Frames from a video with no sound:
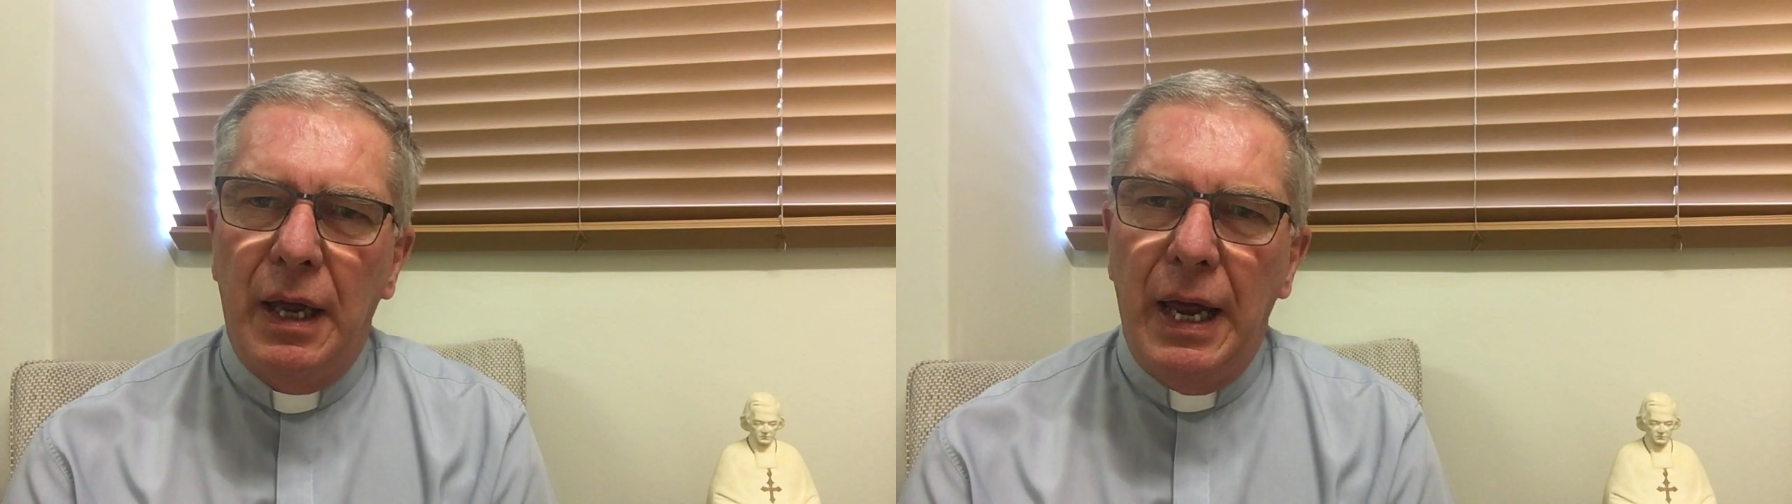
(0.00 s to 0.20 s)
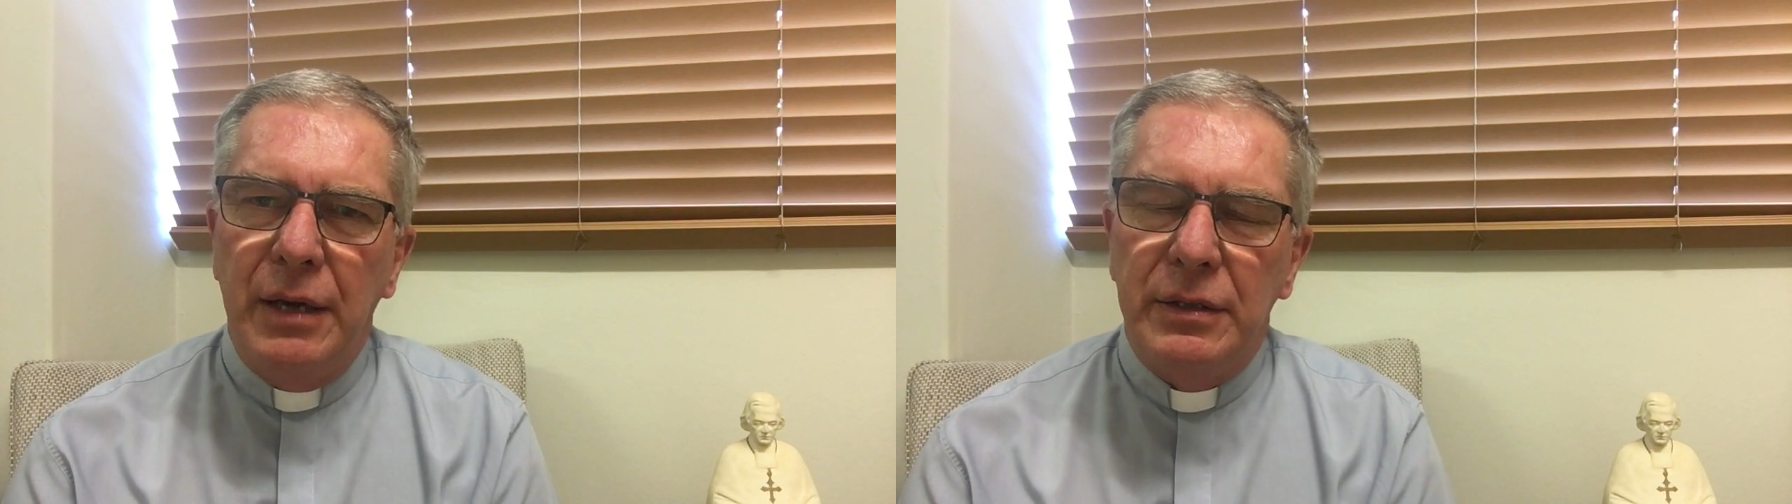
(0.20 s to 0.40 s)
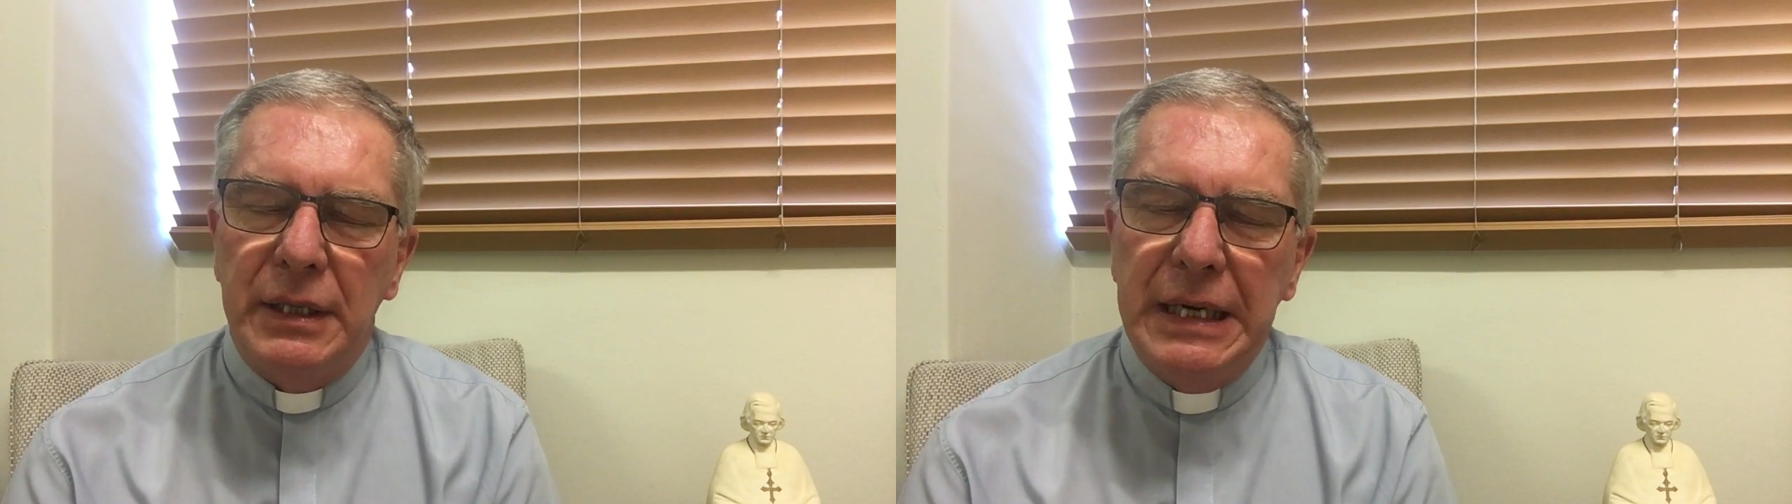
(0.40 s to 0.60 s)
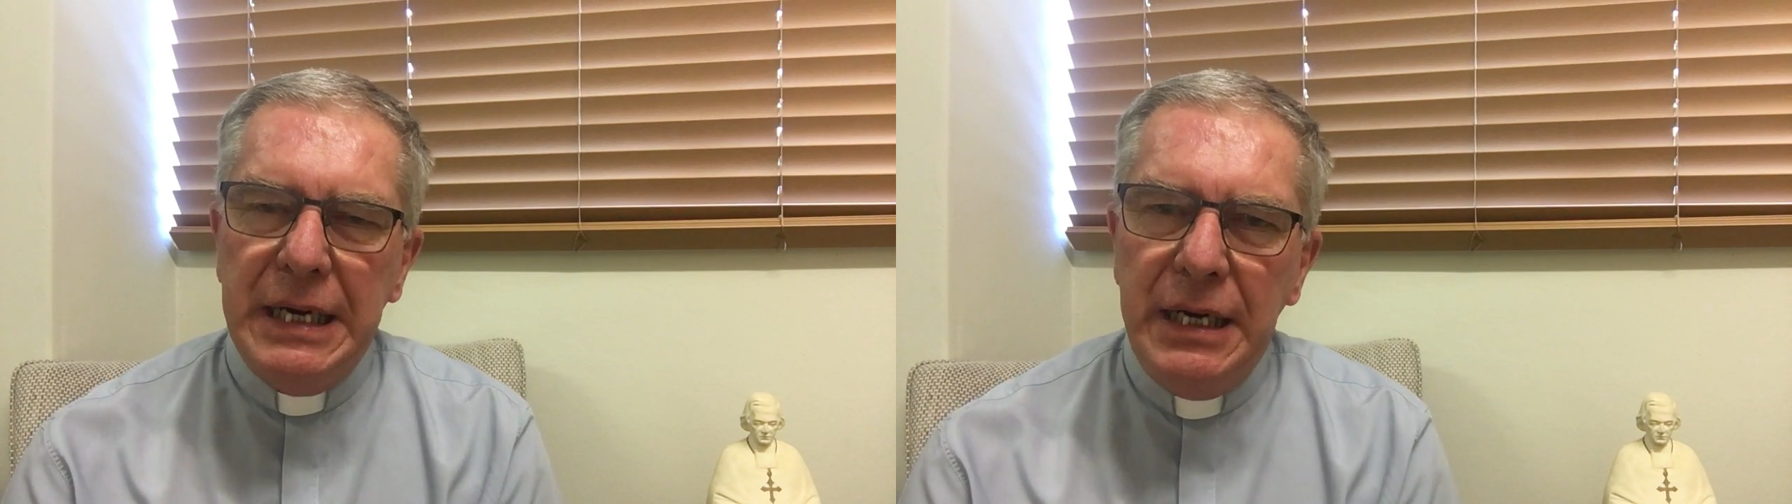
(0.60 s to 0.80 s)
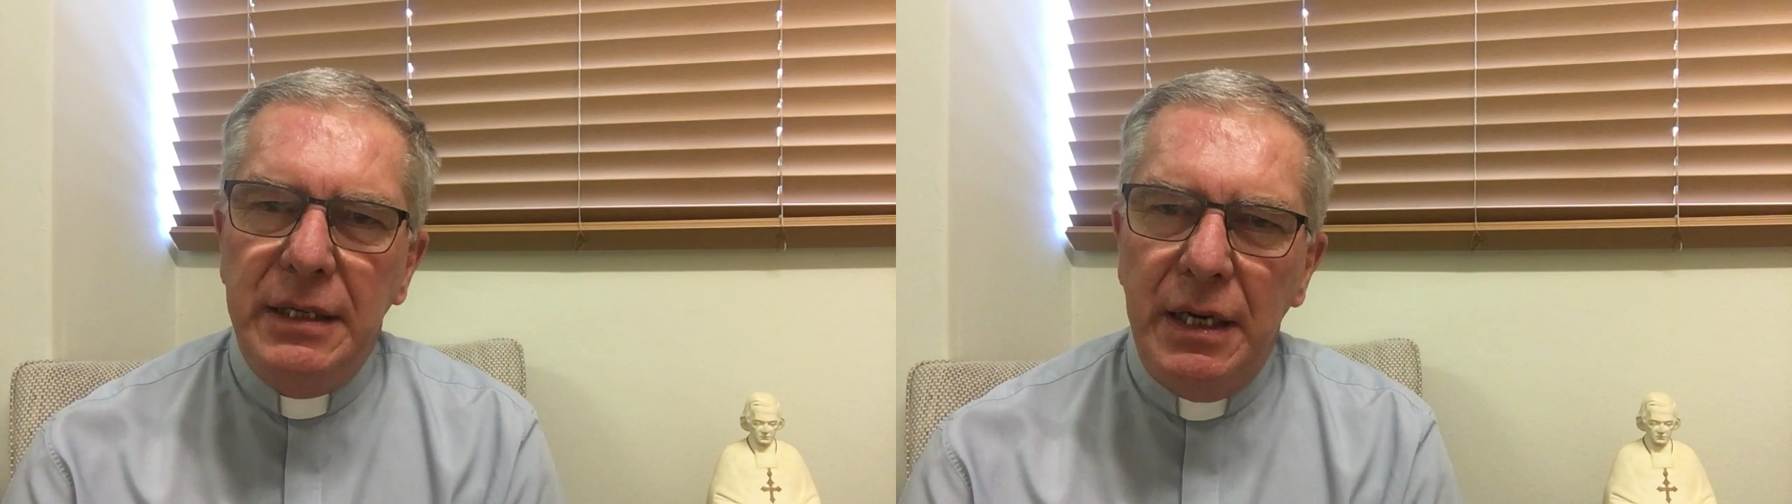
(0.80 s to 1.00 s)
And
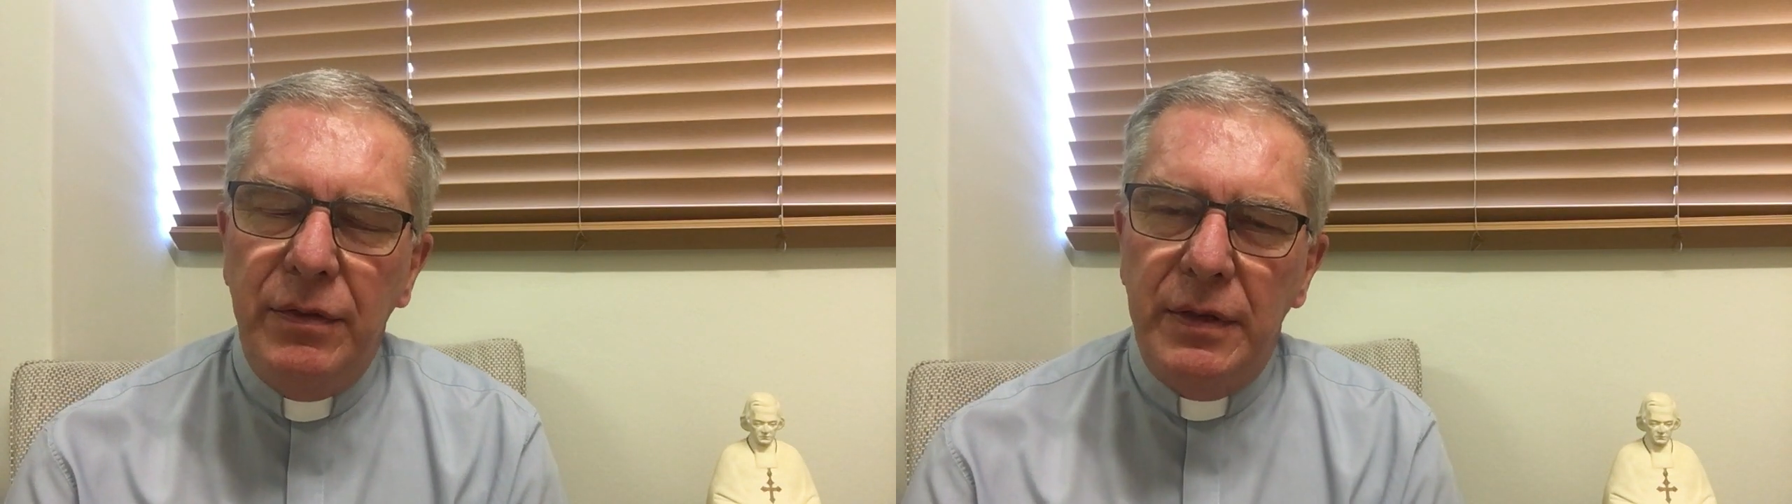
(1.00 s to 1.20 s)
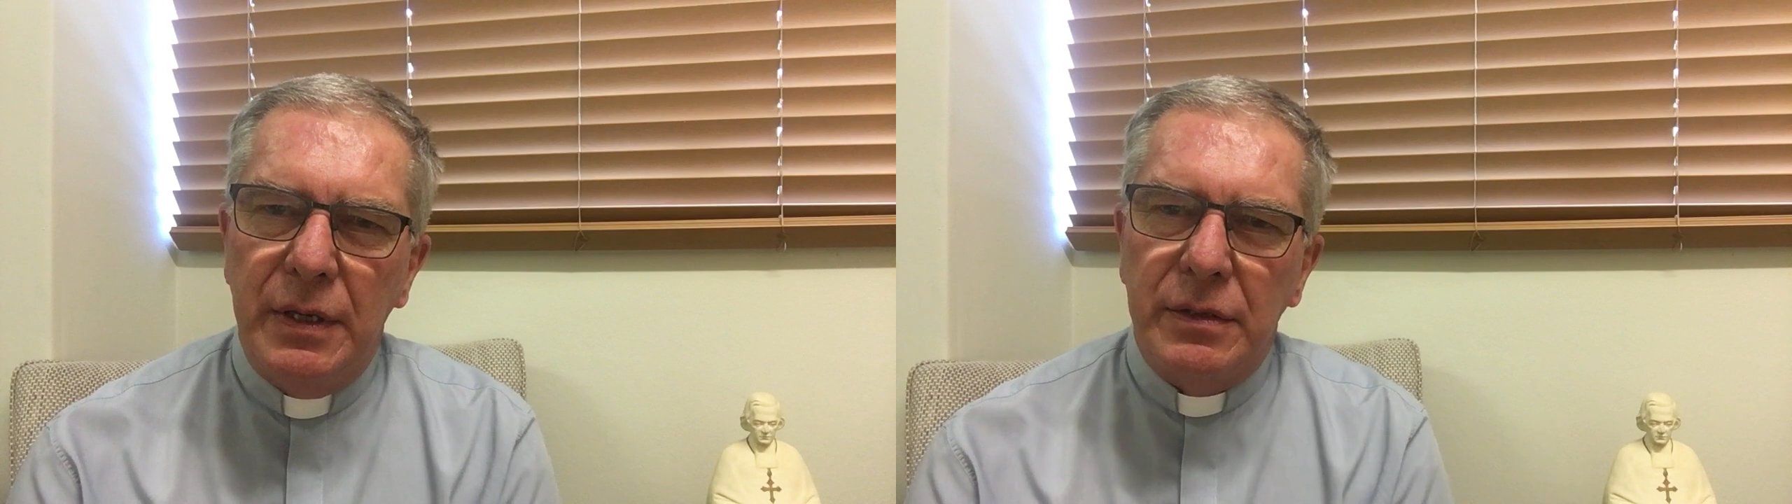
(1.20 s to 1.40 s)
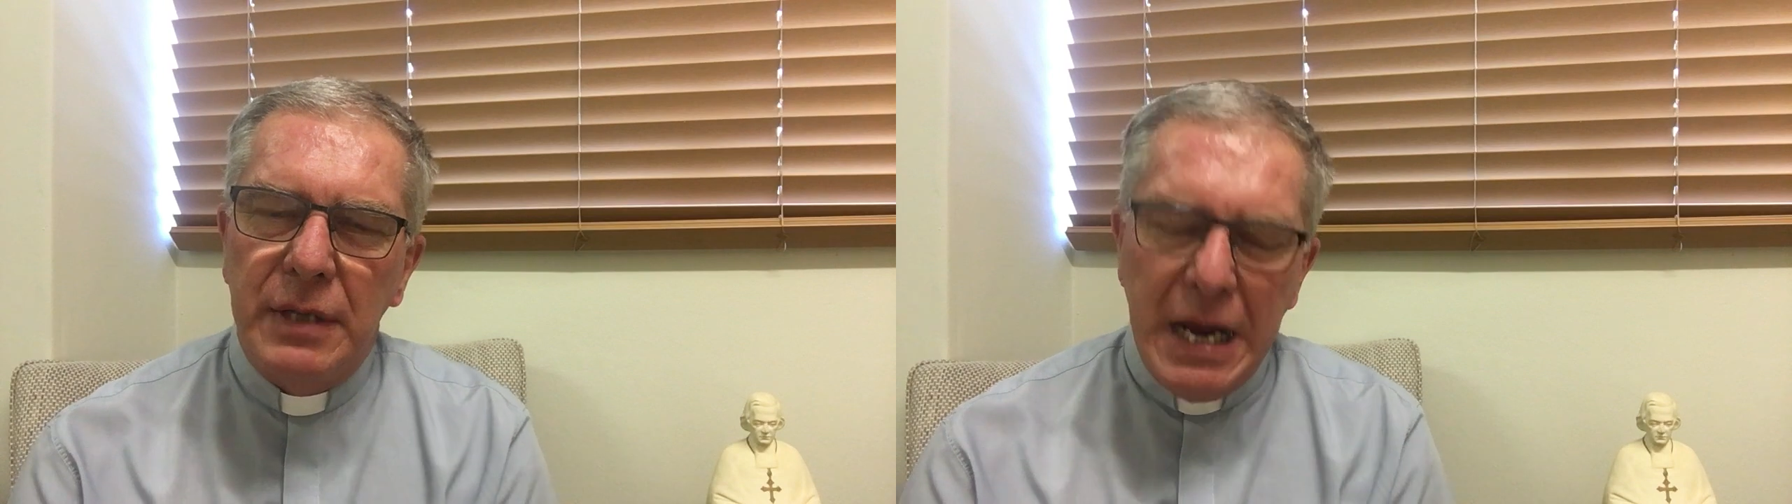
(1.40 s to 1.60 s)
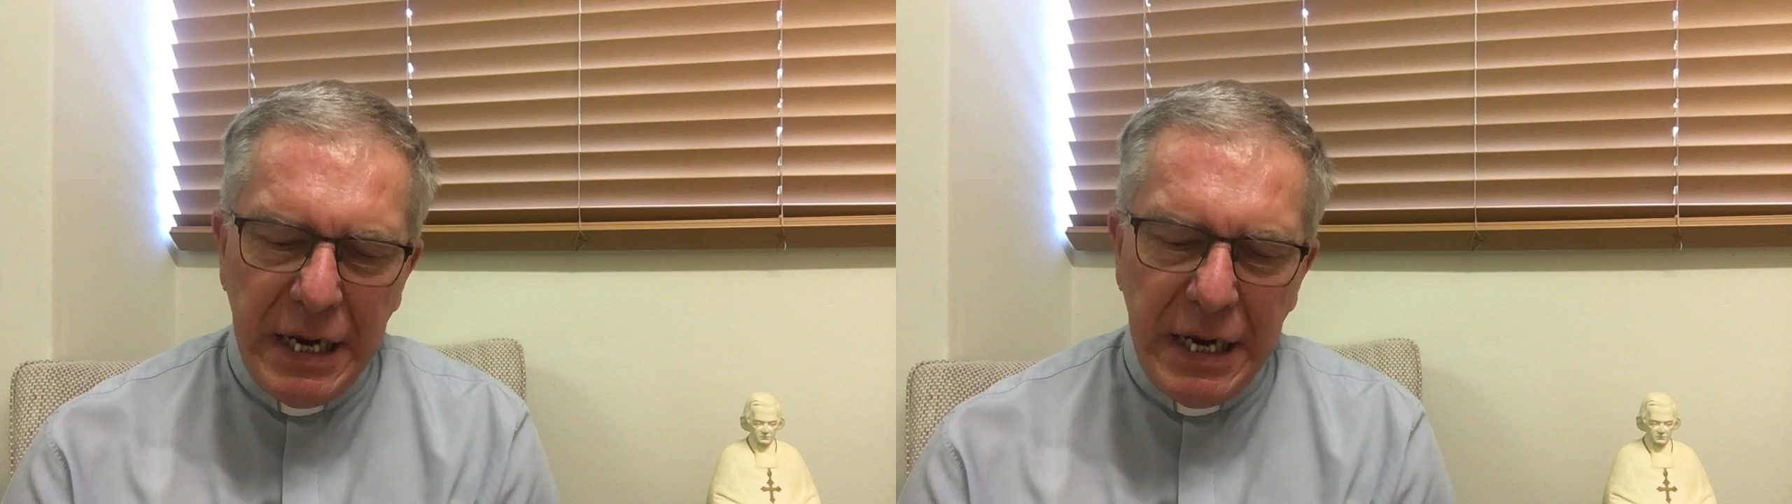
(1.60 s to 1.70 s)
he did this.